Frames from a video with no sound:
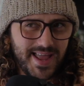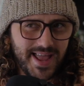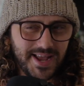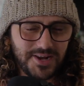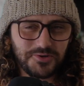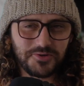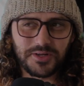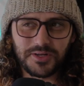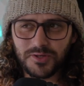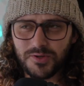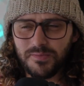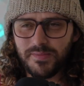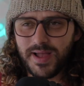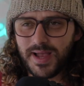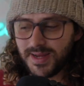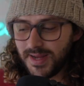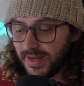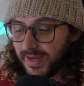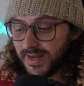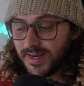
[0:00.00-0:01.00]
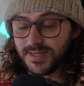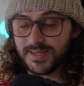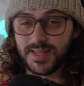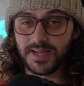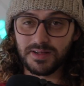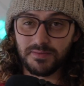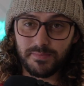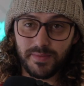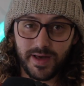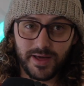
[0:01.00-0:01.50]
actually go back and get a
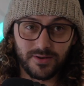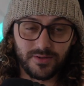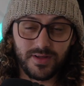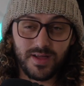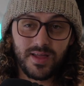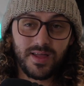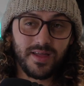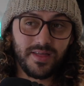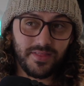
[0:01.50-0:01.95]
second bottle.